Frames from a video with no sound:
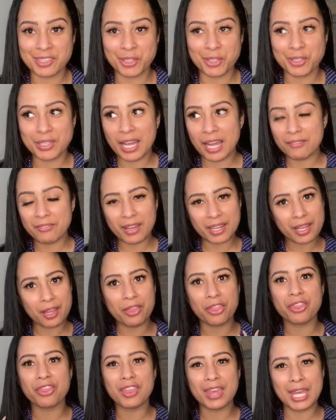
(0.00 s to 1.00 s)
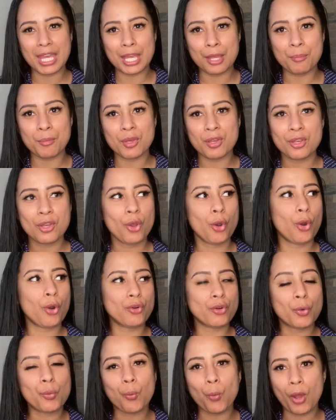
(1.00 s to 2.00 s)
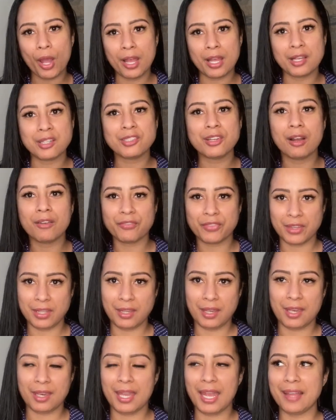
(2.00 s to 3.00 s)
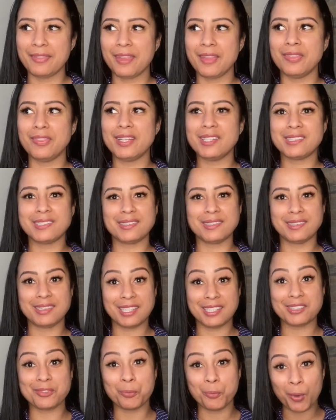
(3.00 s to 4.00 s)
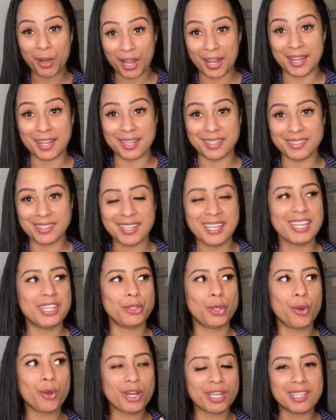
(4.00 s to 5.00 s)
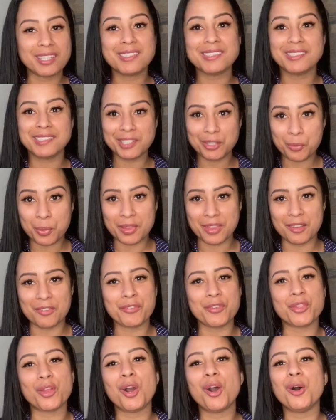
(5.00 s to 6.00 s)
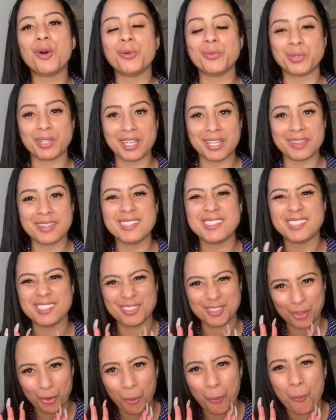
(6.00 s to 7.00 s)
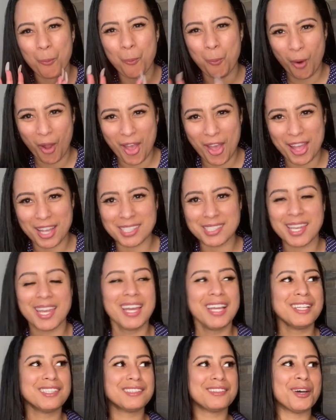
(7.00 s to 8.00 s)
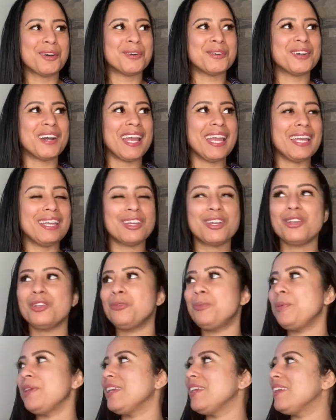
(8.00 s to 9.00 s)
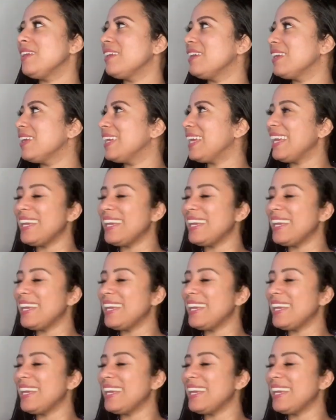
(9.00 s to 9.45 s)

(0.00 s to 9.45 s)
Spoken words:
So you'd have like a theme or a word of the year, and then this word, you're going to stick with it for the whole year. This is your word. So it could be